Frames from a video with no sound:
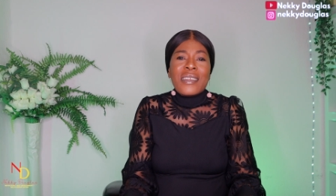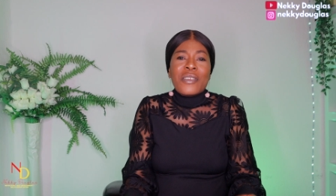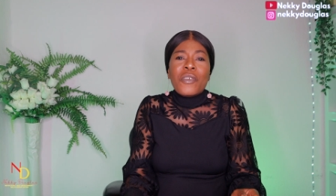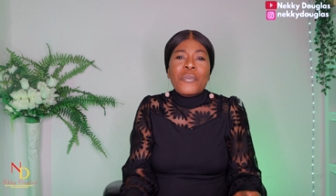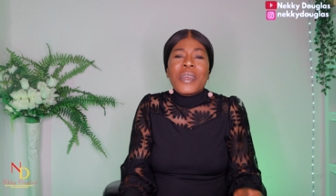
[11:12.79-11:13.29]

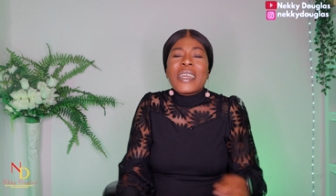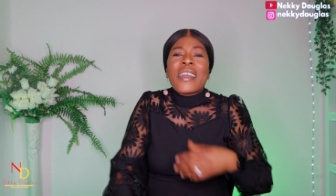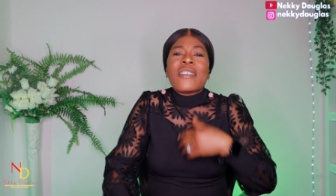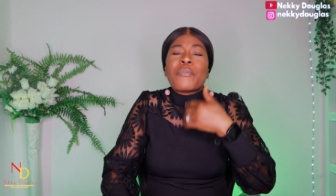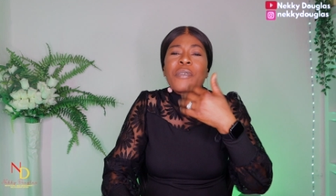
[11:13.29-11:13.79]
Don't beg.
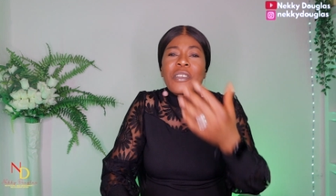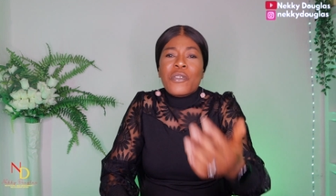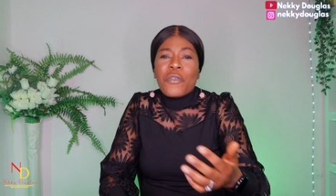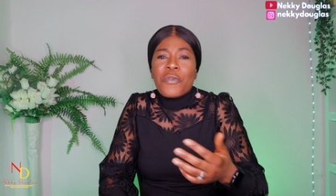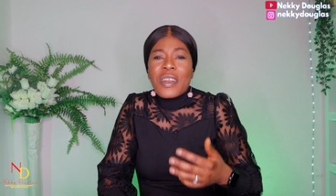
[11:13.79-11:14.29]
Express
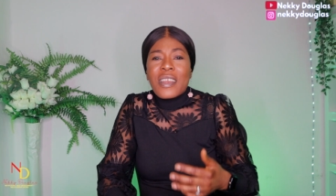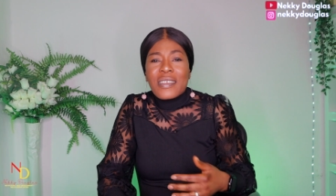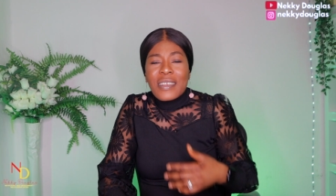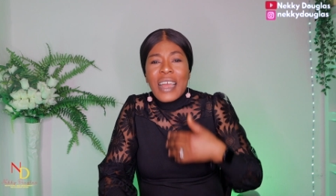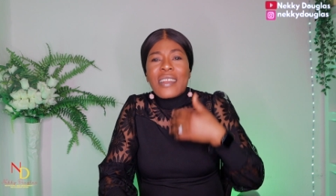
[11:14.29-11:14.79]
your
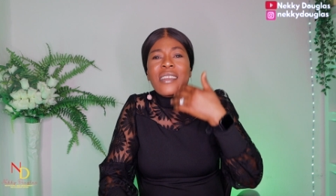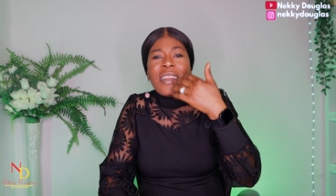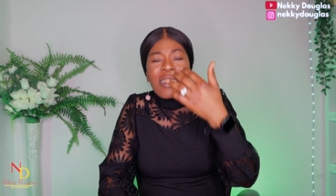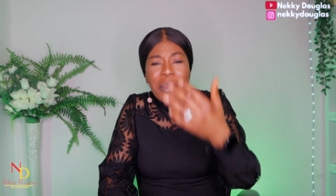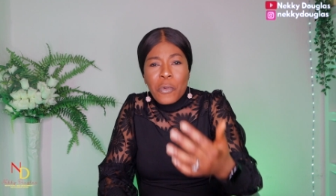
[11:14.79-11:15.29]
feelings and
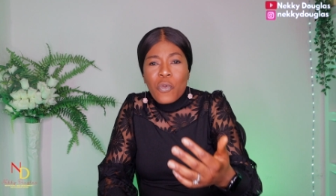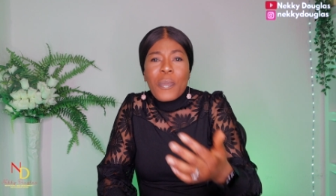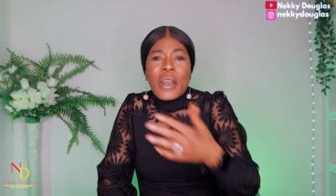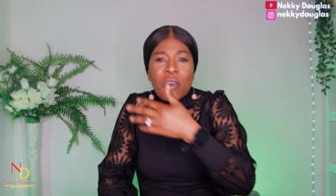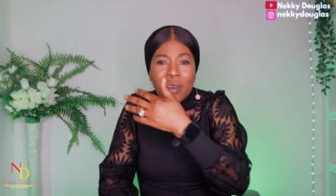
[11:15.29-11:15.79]
let the
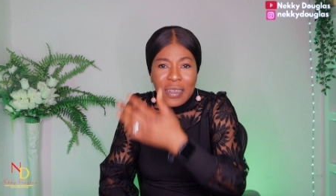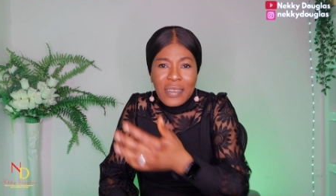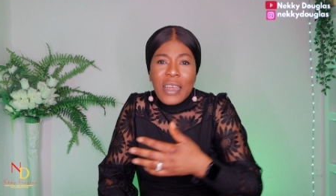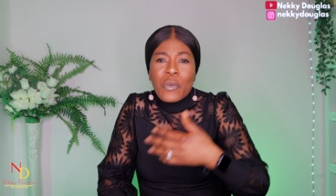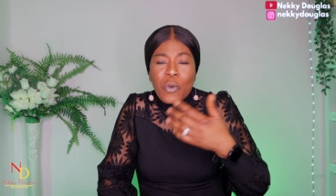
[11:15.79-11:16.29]
woman
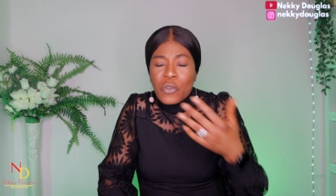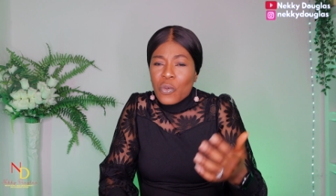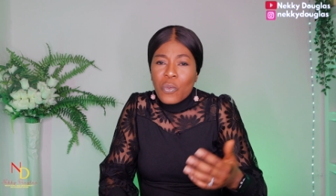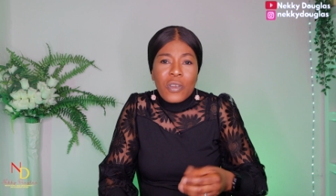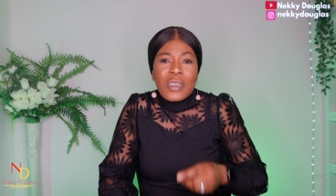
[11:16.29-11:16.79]
understand what
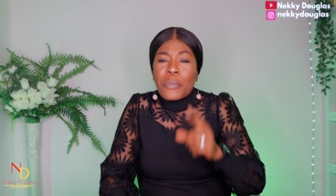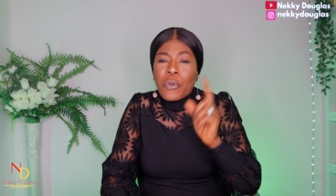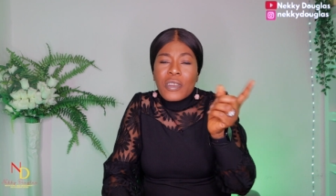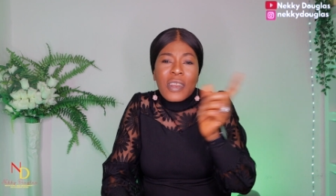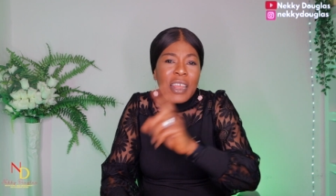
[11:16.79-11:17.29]
you want,
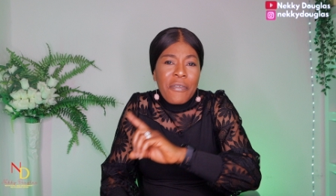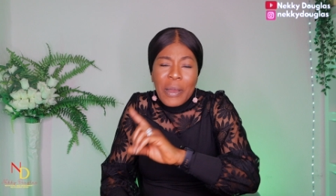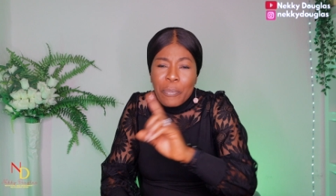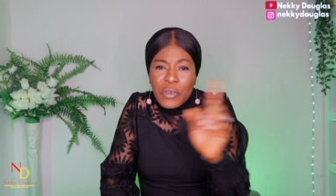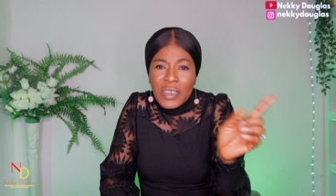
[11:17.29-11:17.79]
but
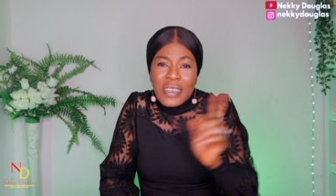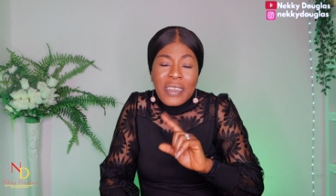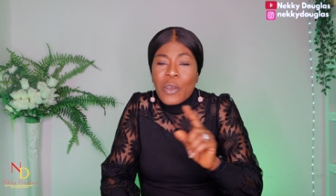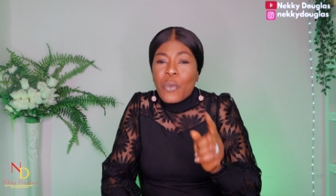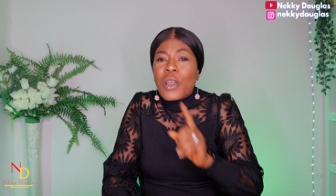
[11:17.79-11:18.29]
never put it
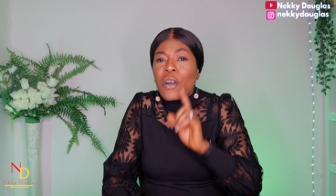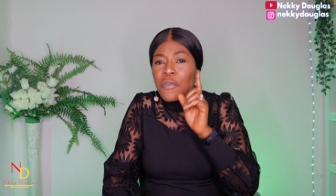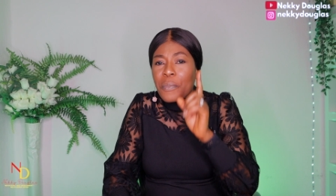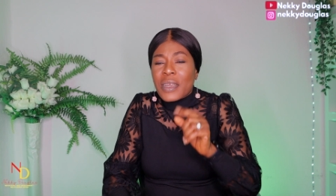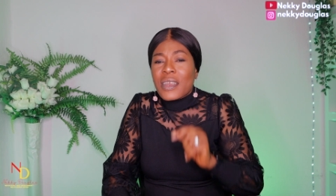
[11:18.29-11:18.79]
in a way of
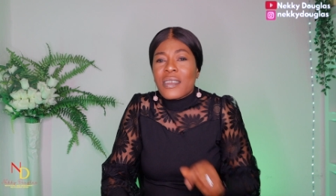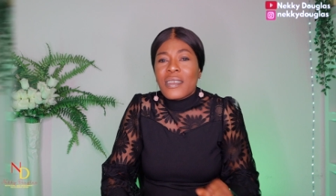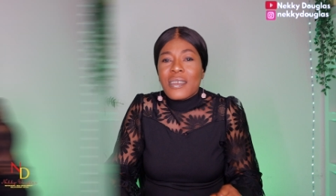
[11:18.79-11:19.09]
begging.